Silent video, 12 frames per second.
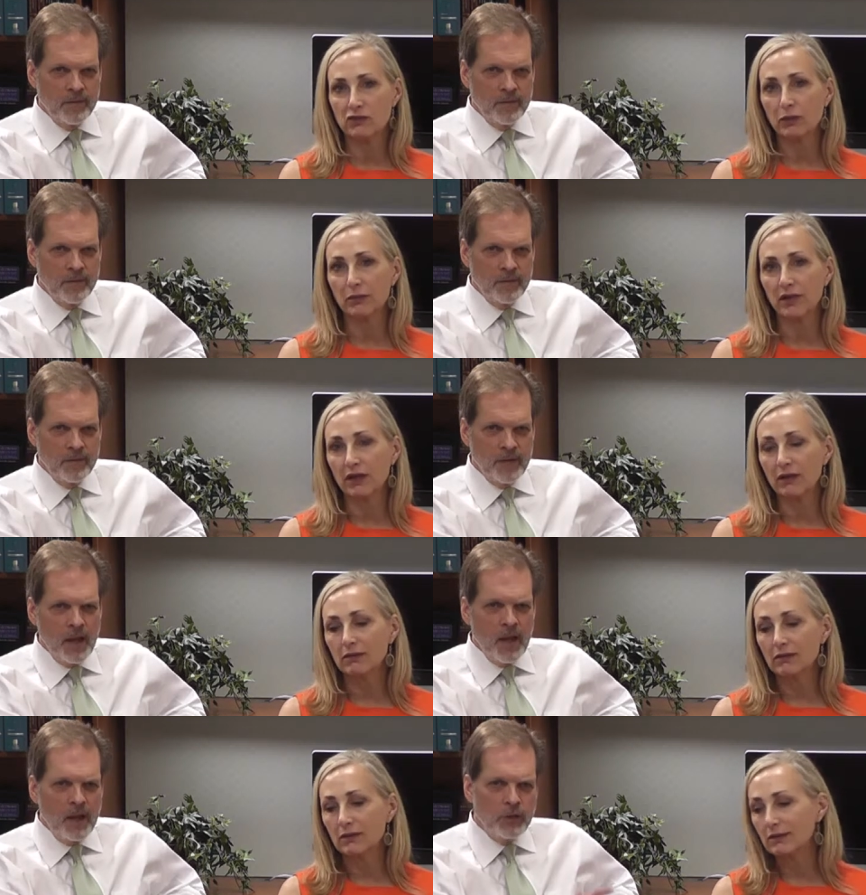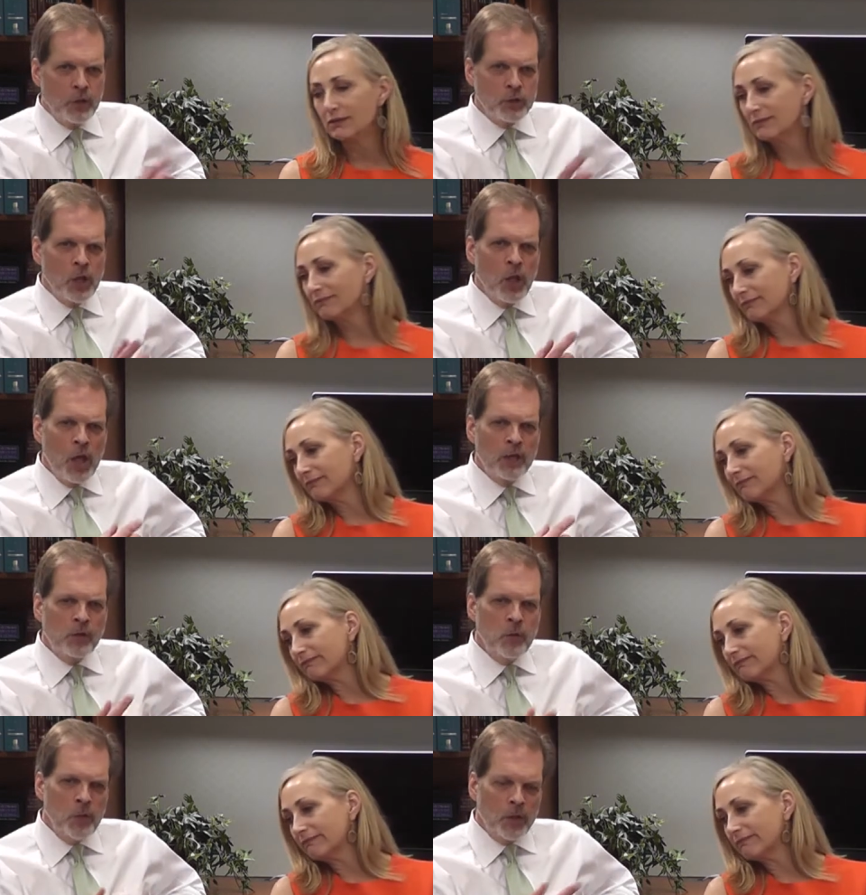Speaker 1: for me.
Speaker 2: There's a lot of
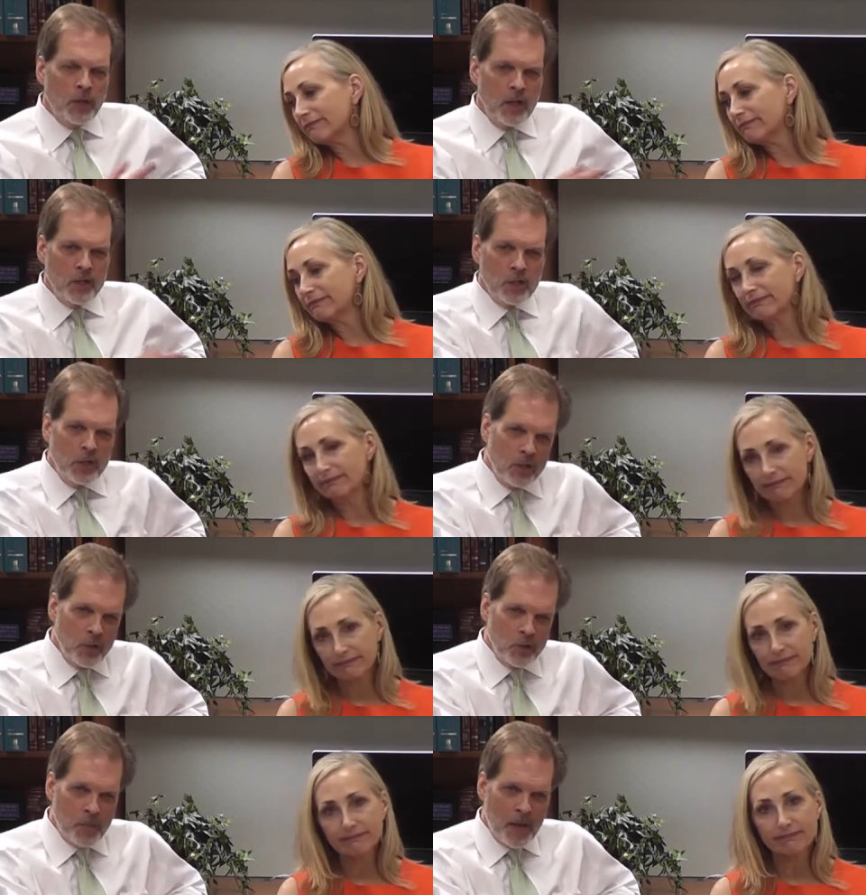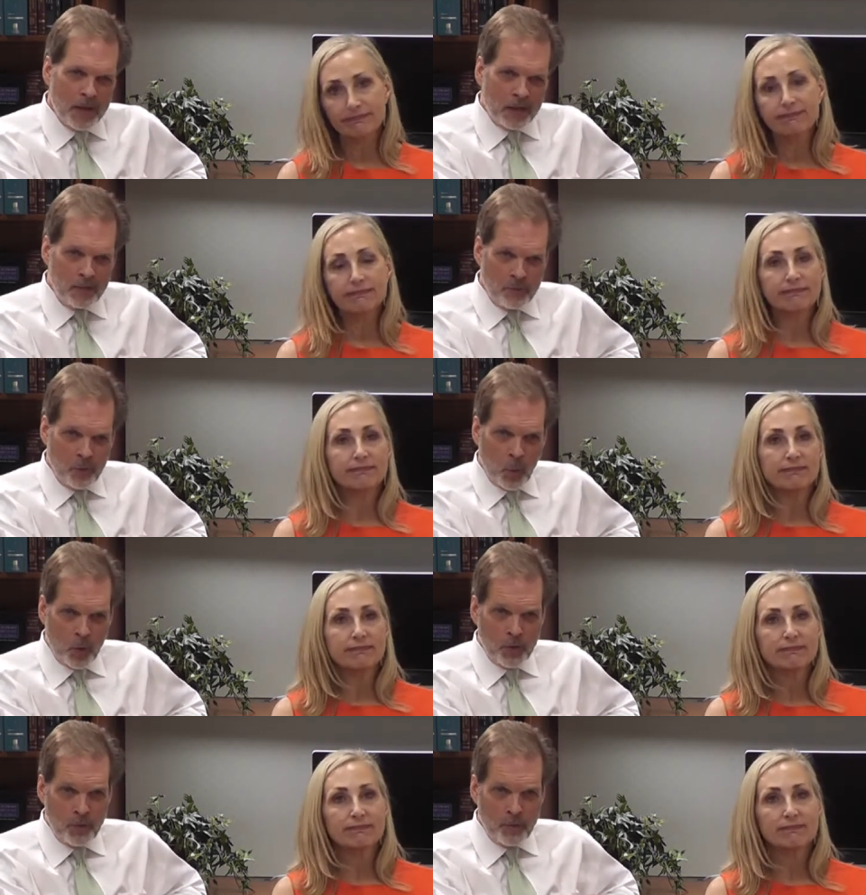communication that goes back and
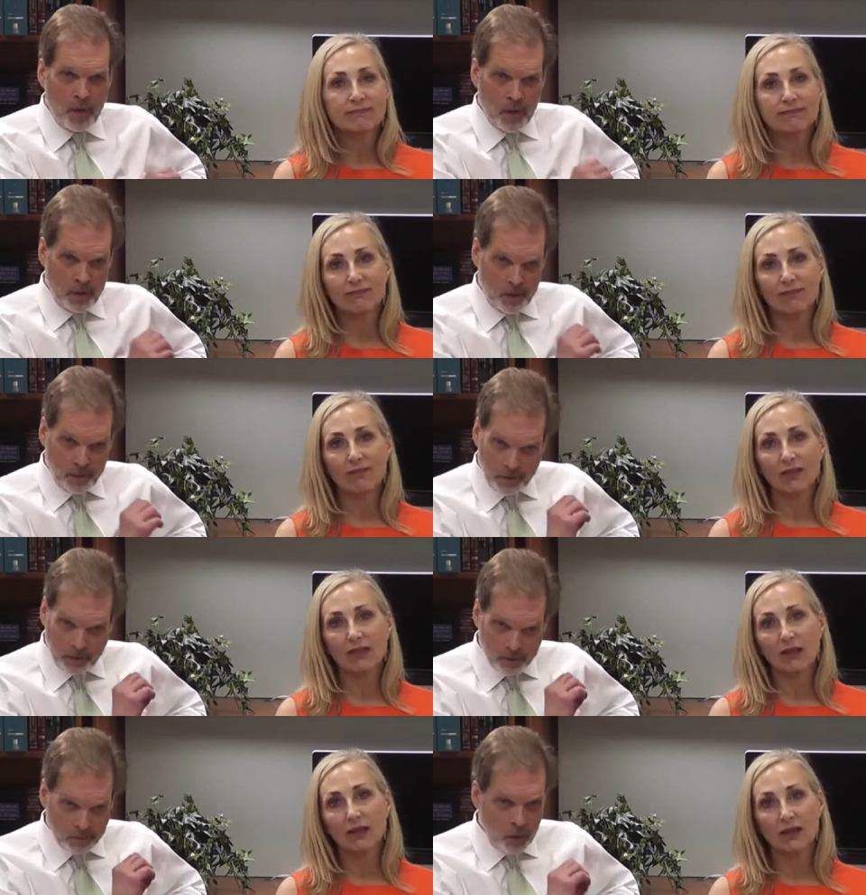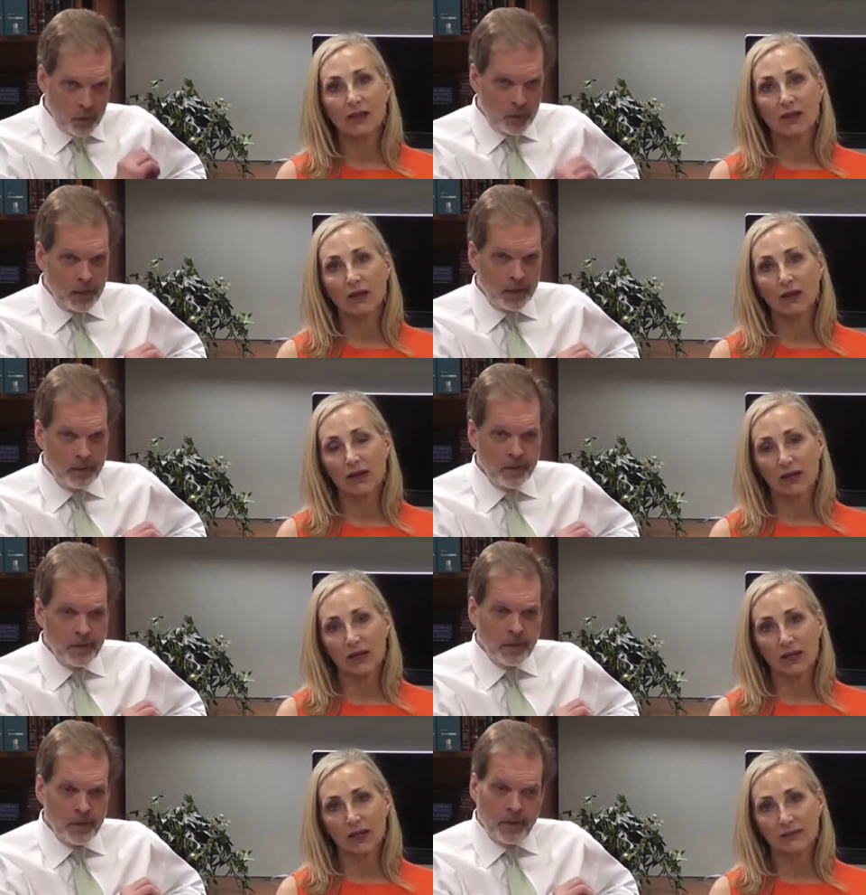forth uh, on a
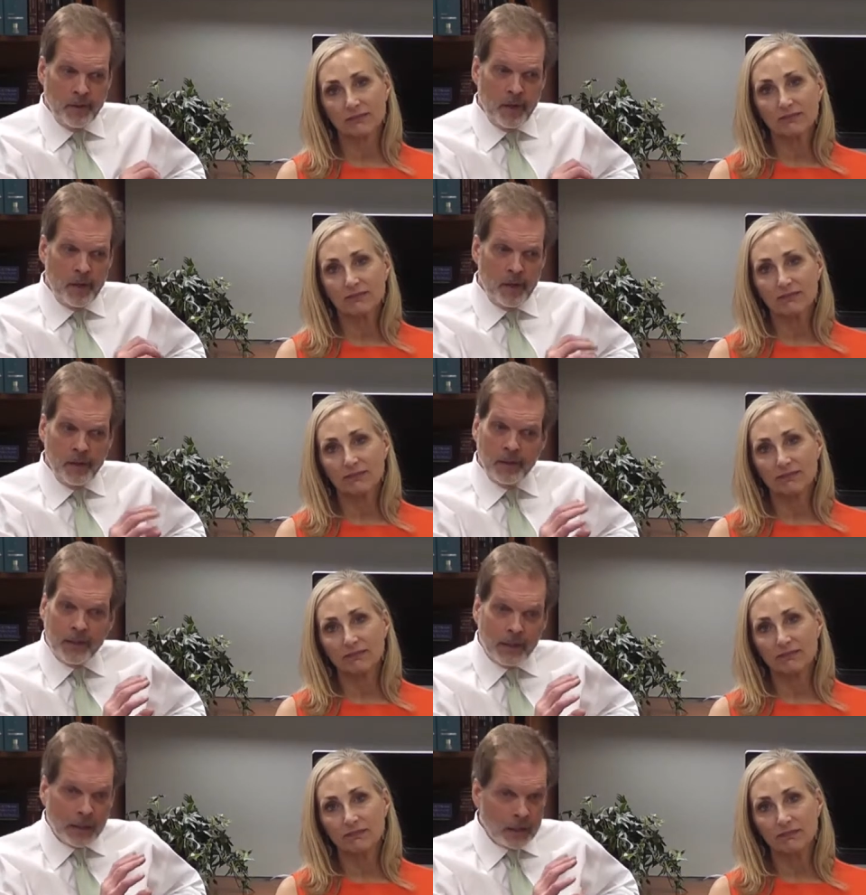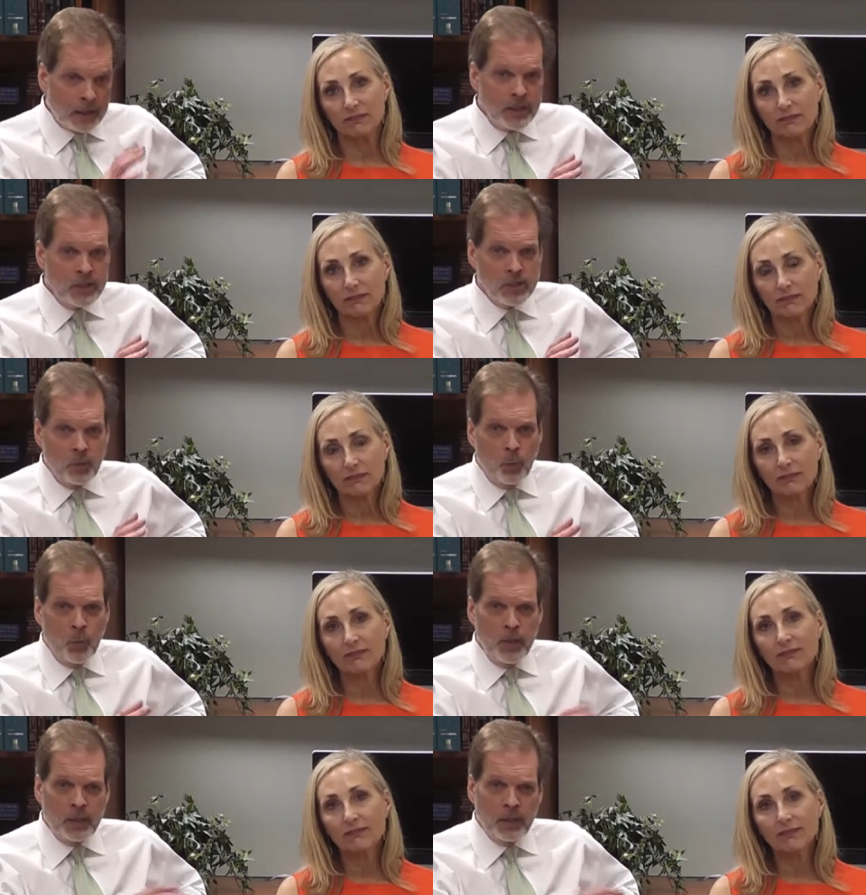uh, at least
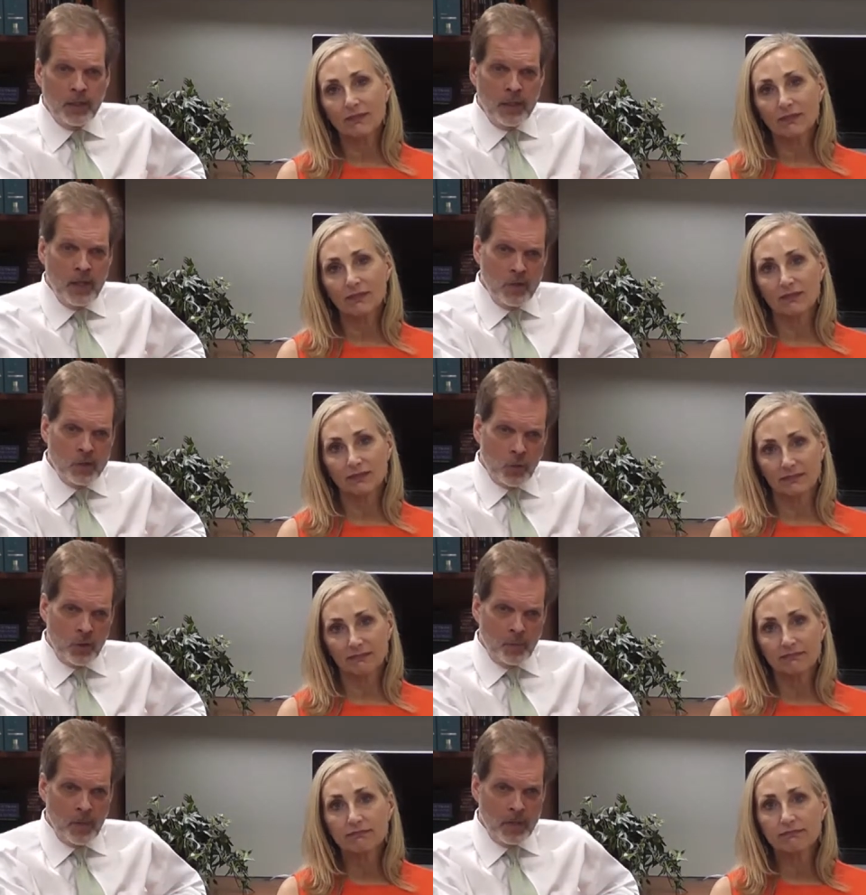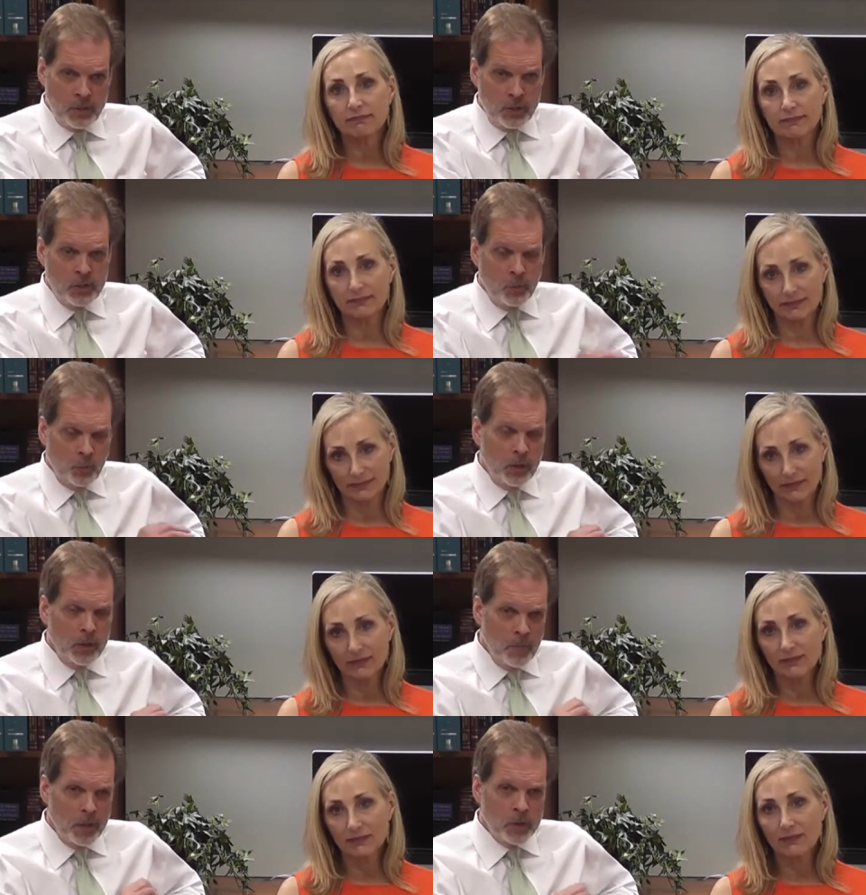weekly sort of basis, and really
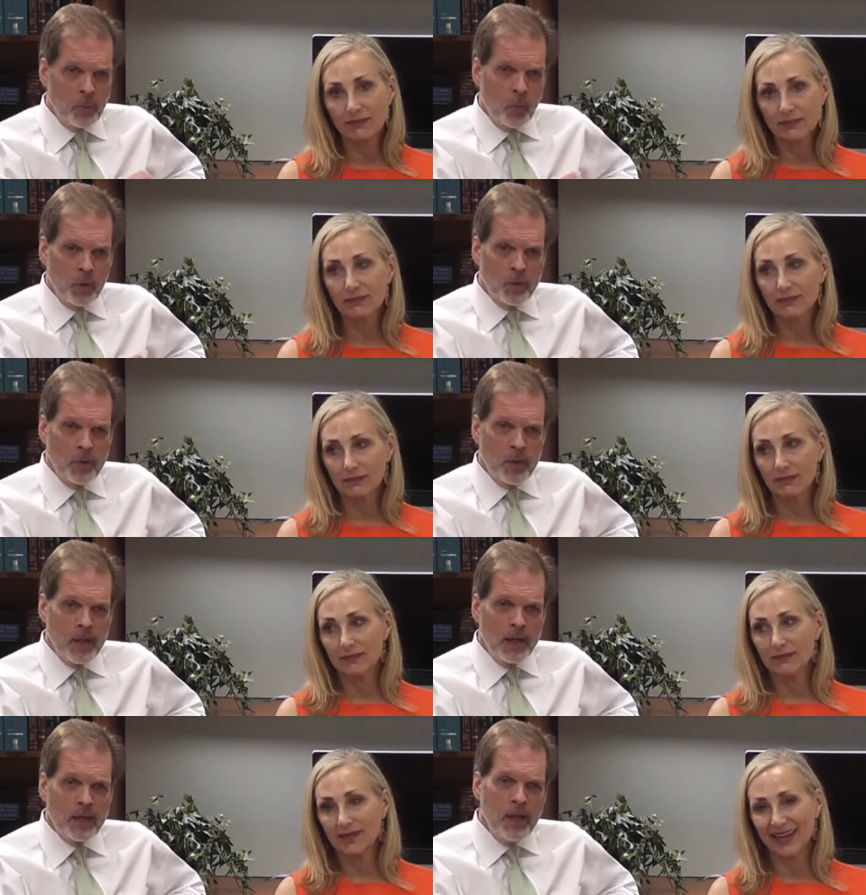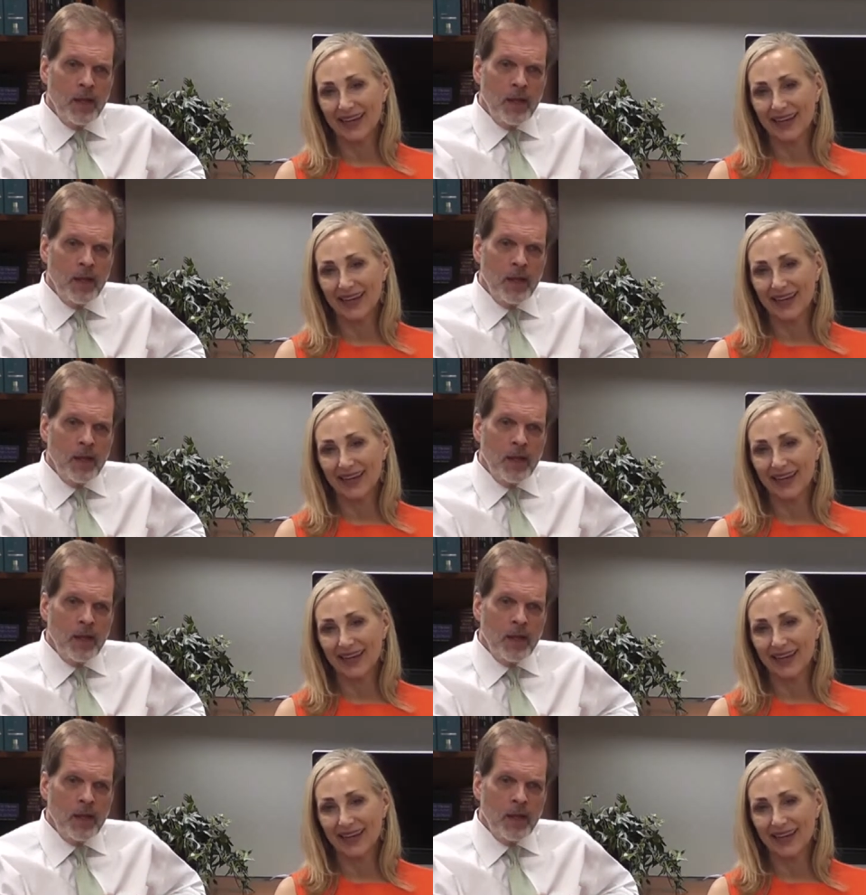much more than that.